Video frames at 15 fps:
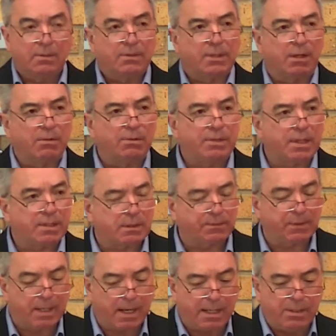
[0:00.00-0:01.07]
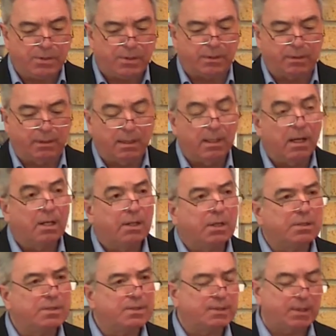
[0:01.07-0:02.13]
So justification
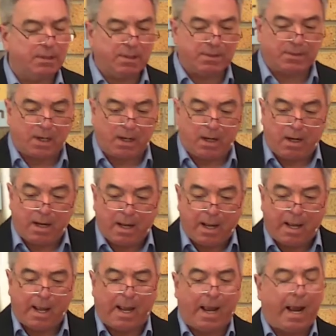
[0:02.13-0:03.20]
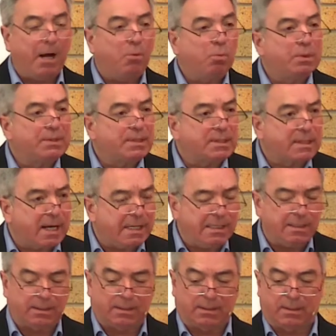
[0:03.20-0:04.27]
concerns our outward
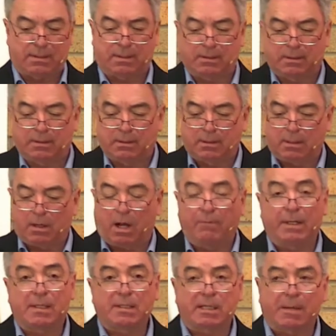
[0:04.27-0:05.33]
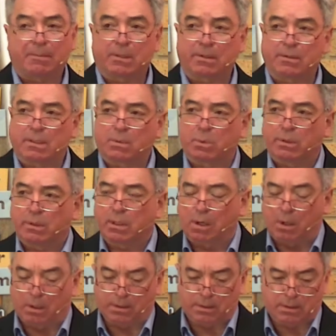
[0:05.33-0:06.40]
status of acceptance with
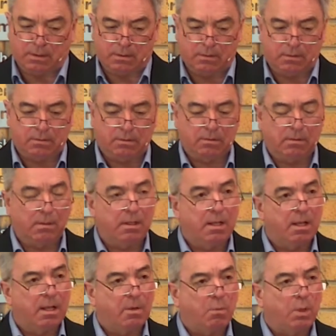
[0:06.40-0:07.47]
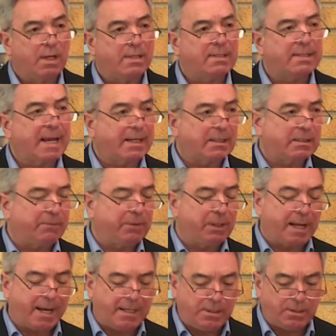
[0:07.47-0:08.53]
God, where
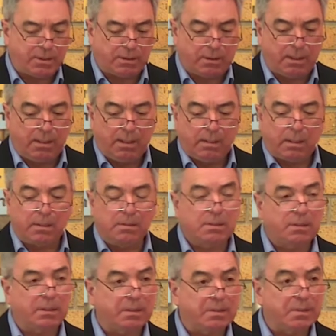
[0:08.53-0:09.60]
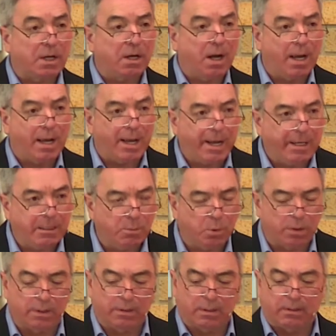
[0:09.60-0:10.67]
sanctification concerns our
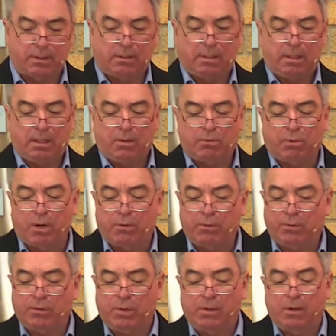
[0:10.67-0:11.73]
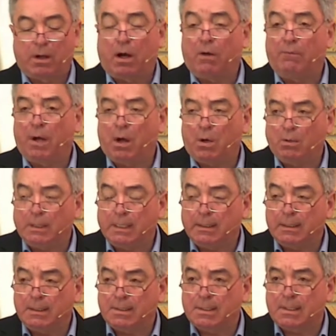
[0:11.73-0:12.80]
inward growth of
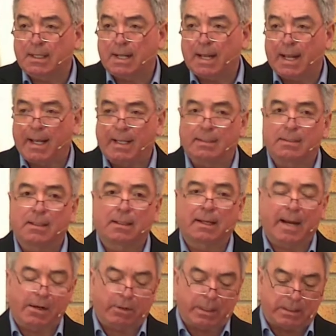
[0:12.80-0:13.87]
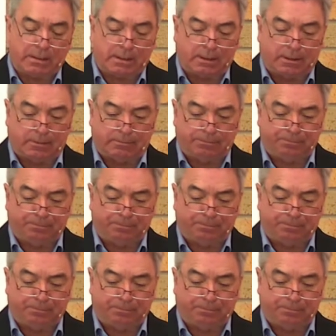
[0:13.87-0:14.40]
holiness and character.